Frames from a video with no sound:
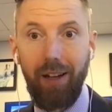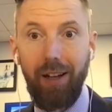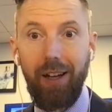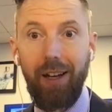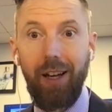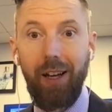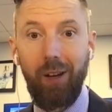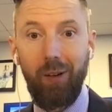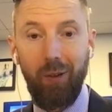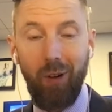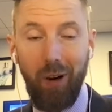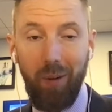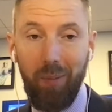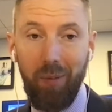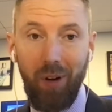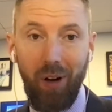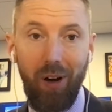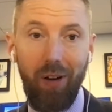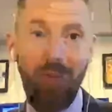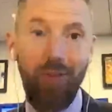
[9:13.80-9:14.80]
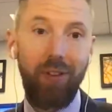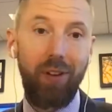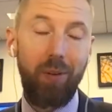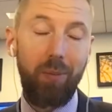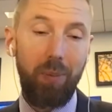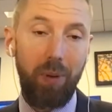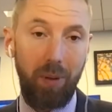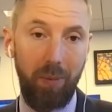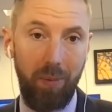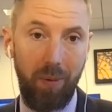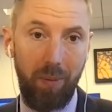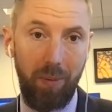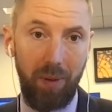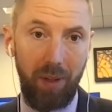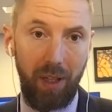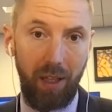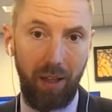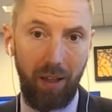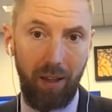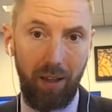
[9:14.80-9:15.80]
and drop me off and they'd pick me up at
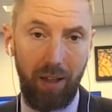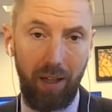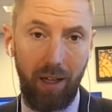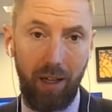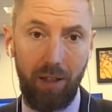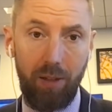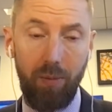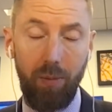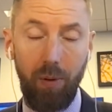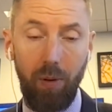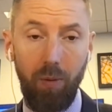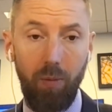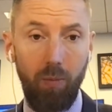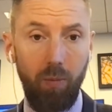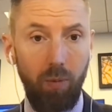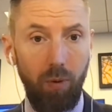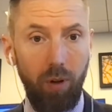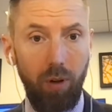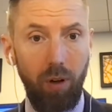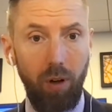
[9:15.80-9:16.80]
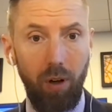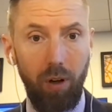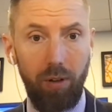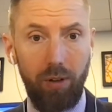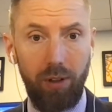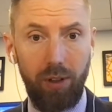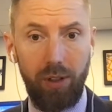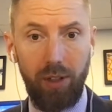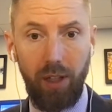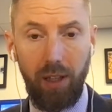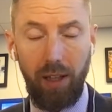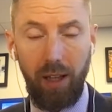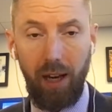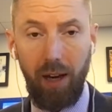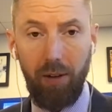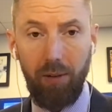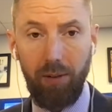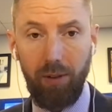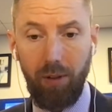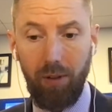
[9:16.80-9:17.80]
the end of the day. So we weren't all just in the
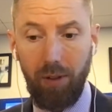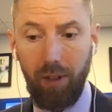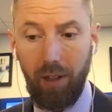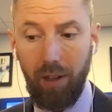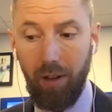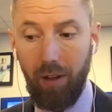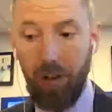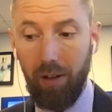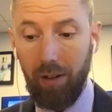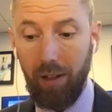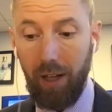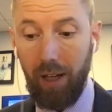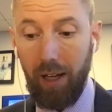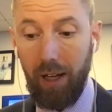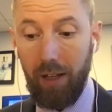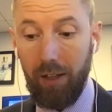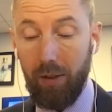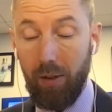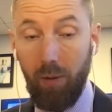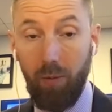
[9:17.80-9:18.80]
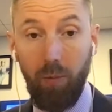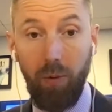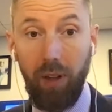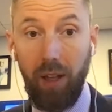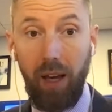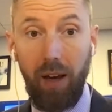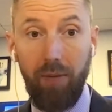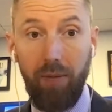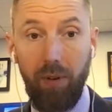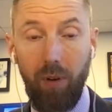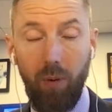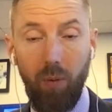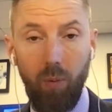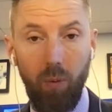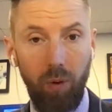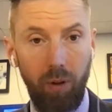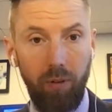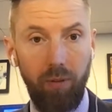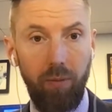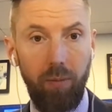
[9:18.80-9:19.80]
house all day long. So I really have no
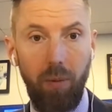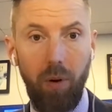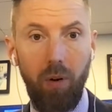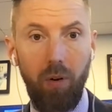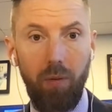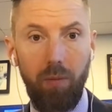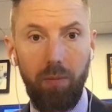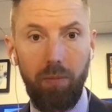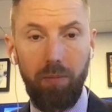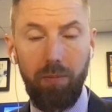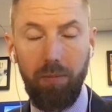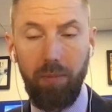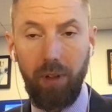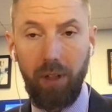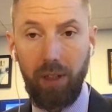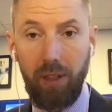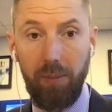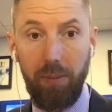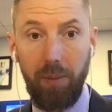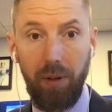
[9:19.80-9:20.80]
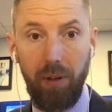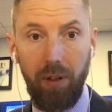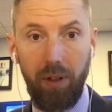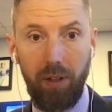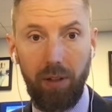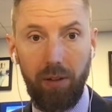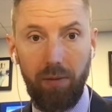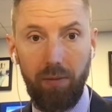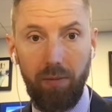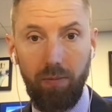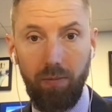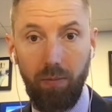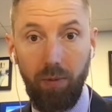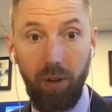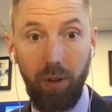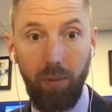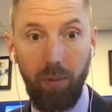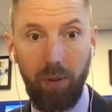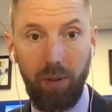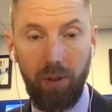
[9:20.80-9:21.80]
work from home experience really
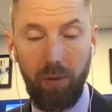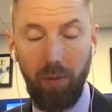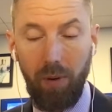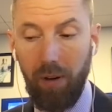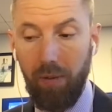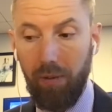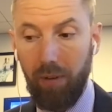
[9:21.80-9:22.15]
whatsoever.